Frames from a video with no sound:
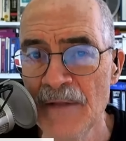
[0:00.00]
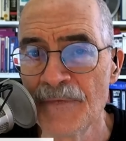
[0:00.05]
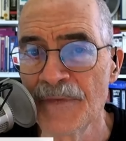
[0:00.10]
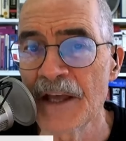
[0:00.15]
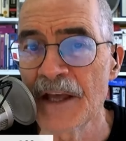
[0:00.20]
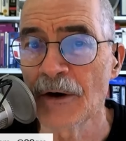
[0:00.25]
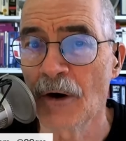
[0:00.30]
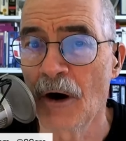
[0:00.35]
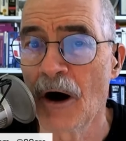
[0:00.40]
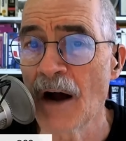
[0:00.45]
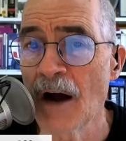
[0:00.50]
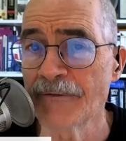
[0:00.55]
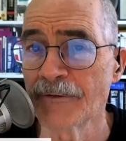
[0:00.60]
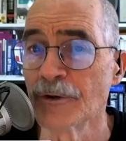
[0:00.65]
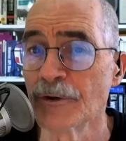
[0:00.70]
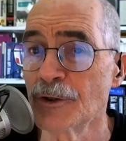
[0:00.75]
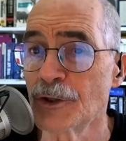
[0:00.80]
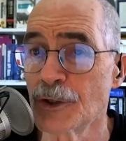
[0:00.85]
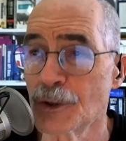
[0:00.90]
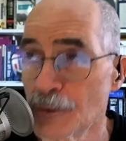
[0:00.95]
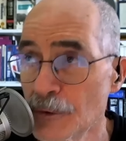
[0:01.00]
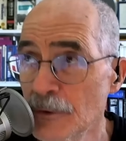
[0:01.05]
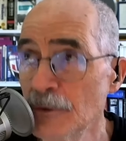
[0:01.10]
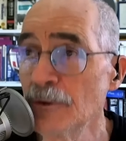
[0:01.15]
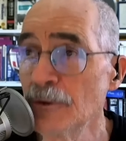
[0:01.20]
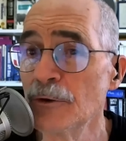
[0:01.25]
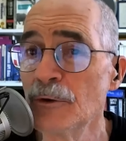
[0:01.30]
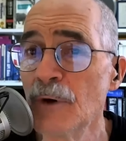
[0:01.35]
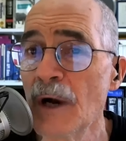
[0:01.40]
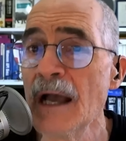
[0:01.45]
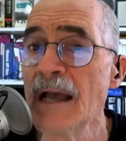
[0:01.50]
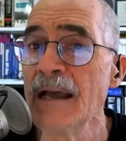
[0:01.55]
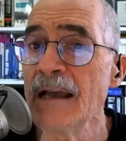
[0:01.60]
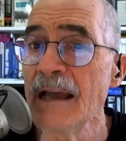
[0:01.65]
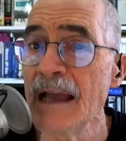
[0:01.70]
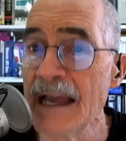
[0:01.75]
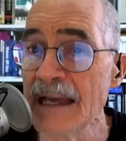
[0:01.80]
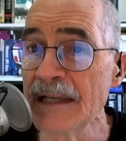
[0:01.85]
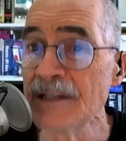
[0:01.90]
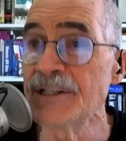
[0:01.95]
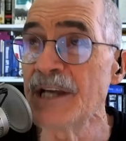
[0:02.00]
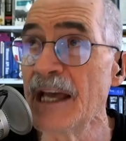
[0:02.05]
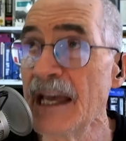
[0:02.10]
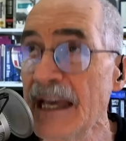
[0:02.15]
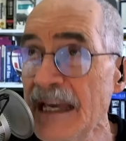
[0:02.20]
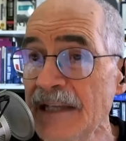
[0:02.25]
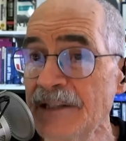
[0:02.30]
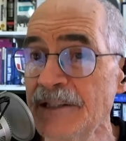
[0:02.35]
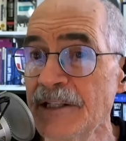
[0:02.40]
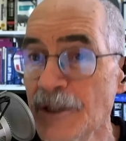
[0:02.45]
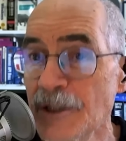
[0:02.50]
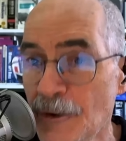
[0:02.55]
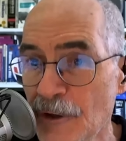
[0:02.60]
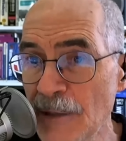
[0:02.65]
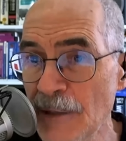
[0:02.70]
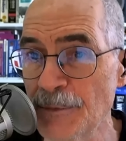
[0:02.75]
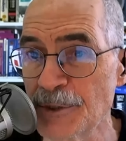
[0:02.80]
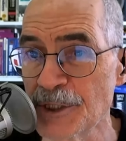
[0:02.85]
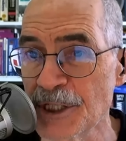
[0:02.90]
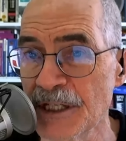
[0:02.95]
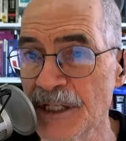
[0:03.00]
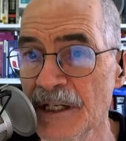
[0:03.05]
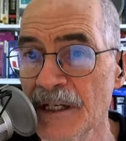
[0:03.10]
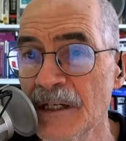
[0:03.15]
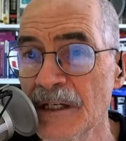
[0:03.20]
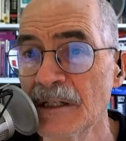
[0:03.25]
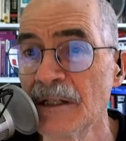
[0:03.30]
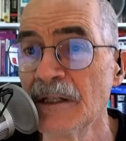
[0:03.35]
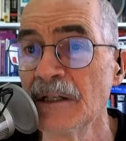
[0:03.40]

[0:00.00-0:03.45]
that offer true end-to-end encryption.